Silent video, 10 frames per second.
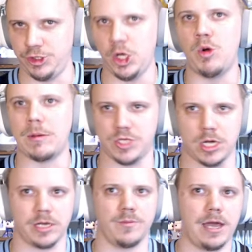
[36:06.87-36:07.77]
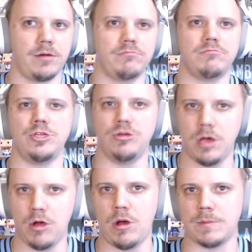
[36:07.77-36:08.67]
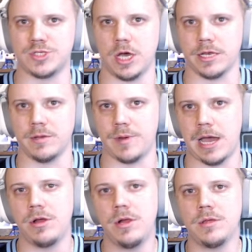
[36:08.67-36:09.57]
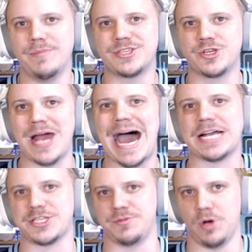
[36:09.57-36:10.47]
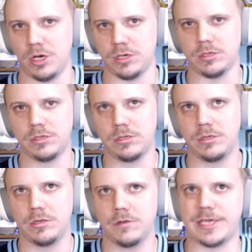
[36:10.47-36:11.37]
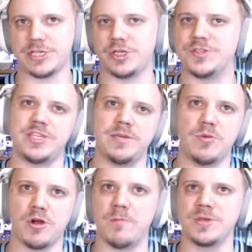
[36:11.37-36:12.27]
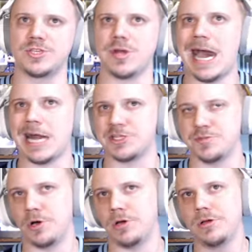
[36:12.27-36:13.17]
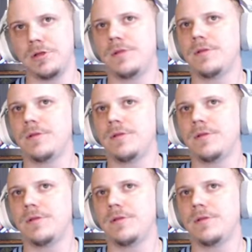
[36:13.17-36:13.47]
You know who I'm talking about. You know who I'm talking about, Mr. Oxmall. I should see more of Mr. Oxmall.